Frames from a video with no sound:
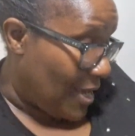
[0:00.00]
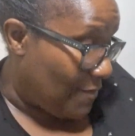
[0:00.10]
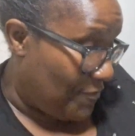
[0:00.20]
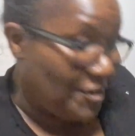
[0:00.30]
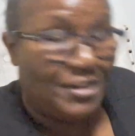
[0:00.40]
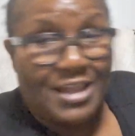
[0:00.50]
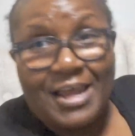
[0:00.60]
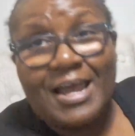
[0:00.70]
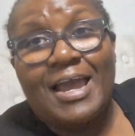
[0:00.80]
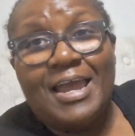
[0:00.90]
I feel
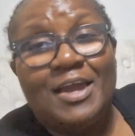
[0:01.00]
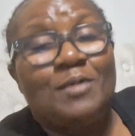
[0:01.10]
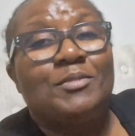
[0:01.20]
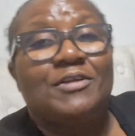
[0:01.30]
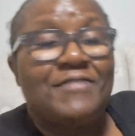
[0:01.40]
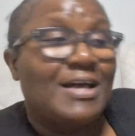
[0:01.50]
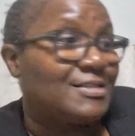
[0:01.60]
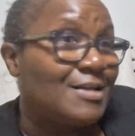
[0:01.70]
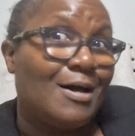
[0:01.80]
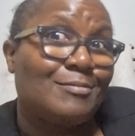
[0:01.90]
like I am. But if I
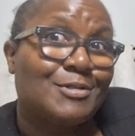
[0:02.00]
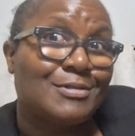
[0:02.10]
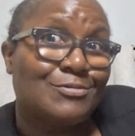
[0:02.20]
stop,